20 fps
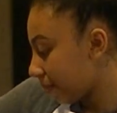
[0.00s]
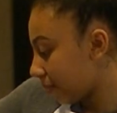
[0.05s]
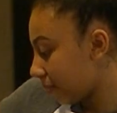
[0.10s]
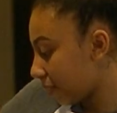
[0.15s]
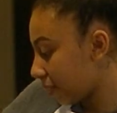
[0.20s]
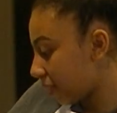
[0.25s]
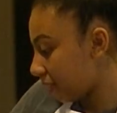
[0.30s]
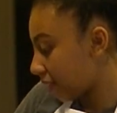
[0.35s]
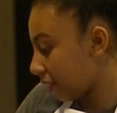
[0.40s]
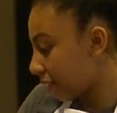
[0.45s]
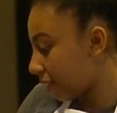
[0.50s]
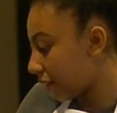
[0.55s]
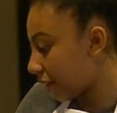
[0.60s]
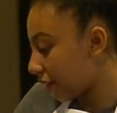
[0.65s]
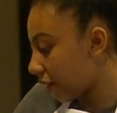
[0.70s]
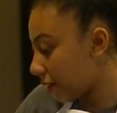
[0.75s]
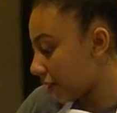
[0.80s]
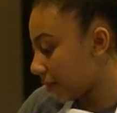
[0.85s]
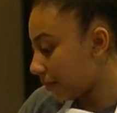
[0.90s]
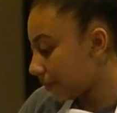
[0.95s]
Mixing it
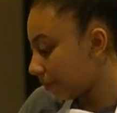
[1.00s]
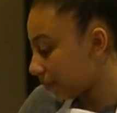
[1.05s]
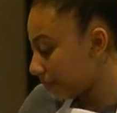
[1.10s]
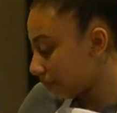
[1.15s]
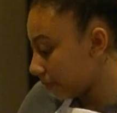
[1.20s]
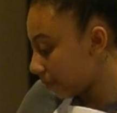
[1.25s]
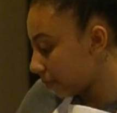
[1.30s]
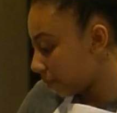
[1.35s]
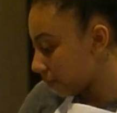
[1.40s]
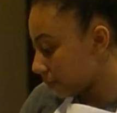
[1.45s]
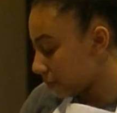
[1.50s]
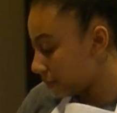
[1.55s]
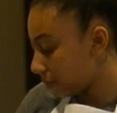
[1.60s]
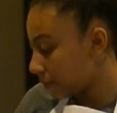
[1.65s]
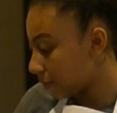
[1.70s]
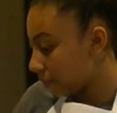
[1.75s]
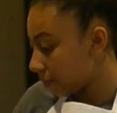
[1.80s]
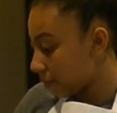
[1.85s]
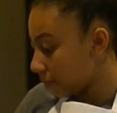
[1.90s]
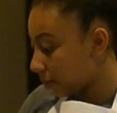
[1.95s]
all.
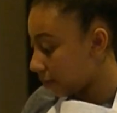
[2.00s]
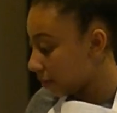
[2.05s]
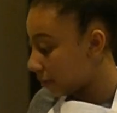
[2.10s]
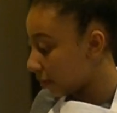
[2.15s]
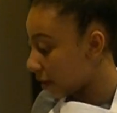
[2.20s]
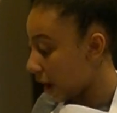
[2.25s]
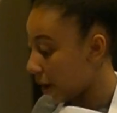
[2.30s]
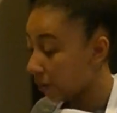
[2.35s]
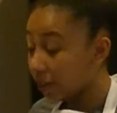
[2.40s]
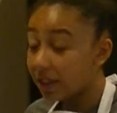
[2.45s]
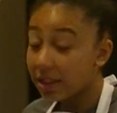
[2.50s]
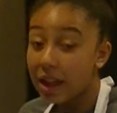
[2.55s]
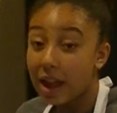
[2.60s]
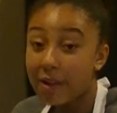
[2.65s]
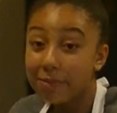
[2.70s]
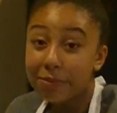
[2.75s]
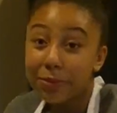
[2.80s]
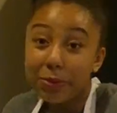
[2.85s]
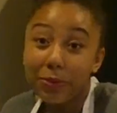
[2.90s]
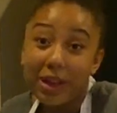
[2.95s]
Now it's
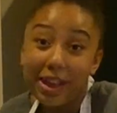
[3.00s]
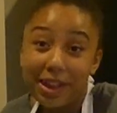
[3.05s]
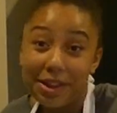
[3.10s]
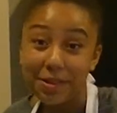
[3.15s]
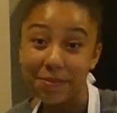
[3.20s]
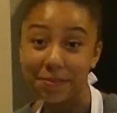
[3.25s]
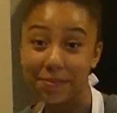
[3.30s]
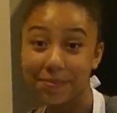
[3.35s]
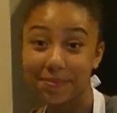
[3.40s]
time to wait.